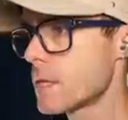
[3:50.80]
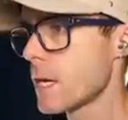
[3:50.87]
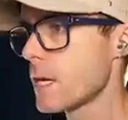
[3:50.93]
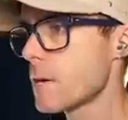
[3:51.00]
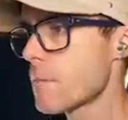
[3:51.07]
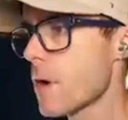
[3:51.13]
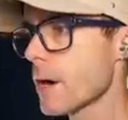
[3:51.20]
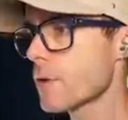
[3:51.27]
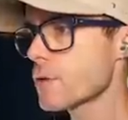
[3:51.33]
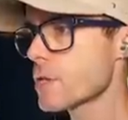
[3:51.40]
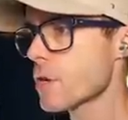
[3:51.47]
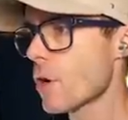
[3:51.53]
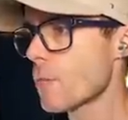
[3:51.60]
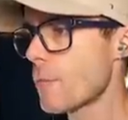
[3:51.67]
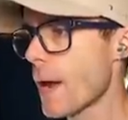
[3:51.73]
Take your
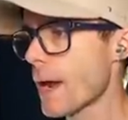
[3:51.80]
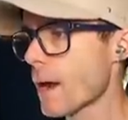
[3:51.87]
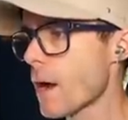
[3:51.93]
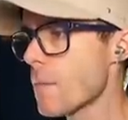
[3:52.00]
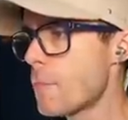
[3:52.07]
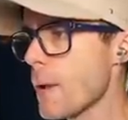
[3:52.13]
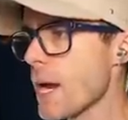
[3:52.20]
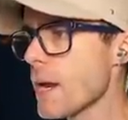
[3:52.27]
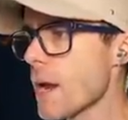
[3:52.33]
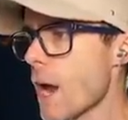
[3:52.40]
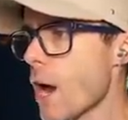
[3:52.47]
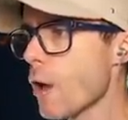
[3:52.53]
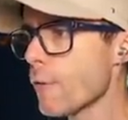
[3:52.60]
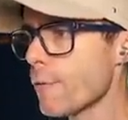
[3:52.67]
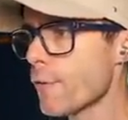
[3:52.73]
microscope back. I'm being a
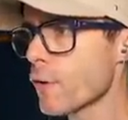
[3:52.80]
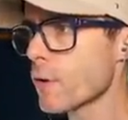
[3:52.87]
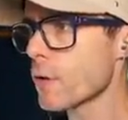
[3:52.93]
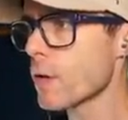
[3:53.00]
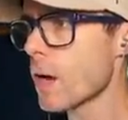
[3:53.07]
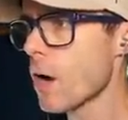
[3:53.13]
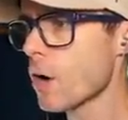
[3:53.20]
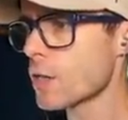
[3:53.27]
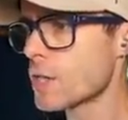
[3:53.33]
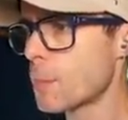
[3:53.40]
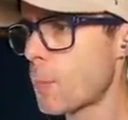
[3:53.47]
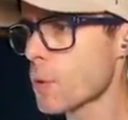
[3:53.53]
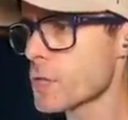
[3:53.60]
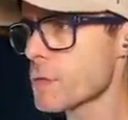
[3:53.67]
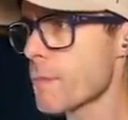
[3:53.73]
helpful
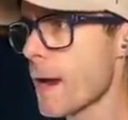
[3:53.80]
octopus